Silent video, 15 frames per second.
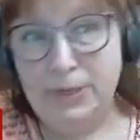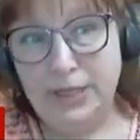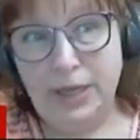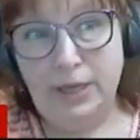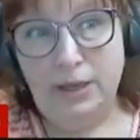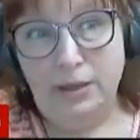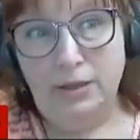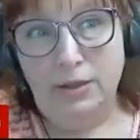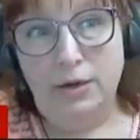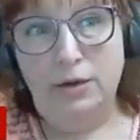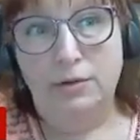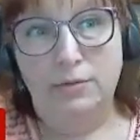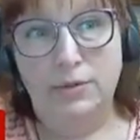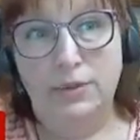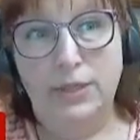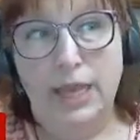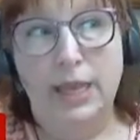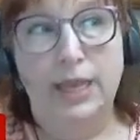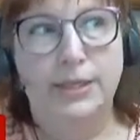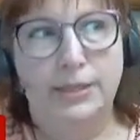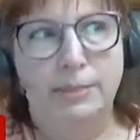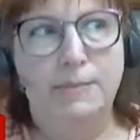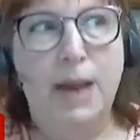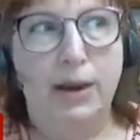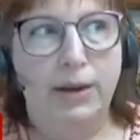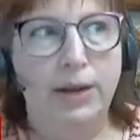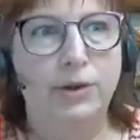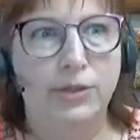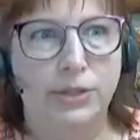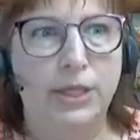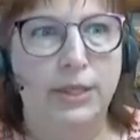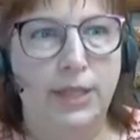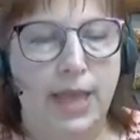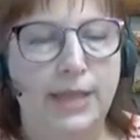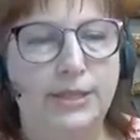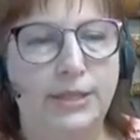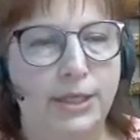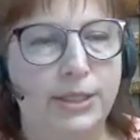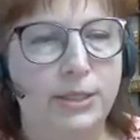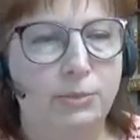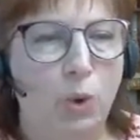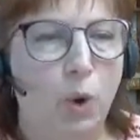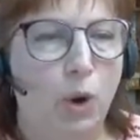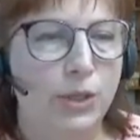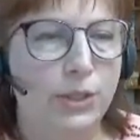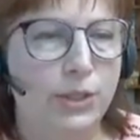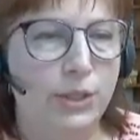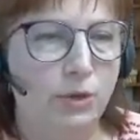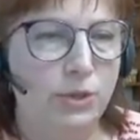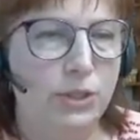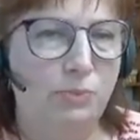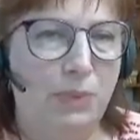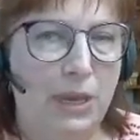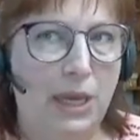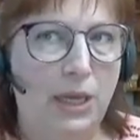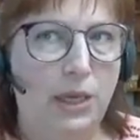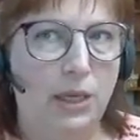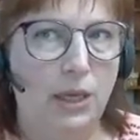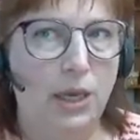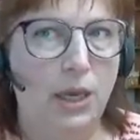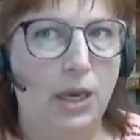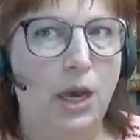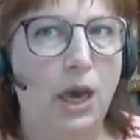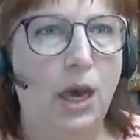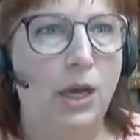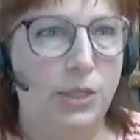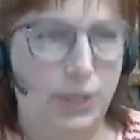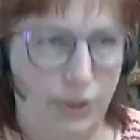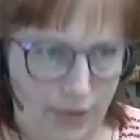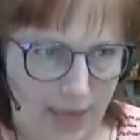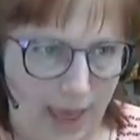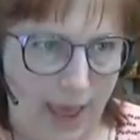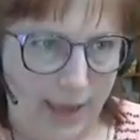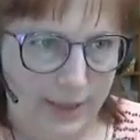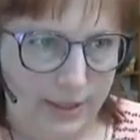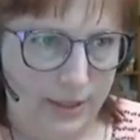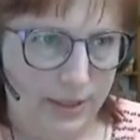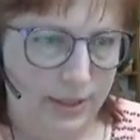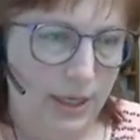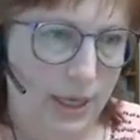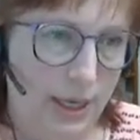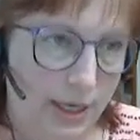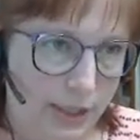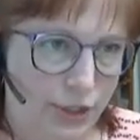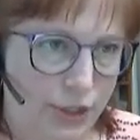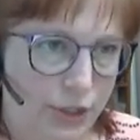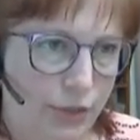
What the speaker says: particular thing is about interscholastic sports, so speak to that issue.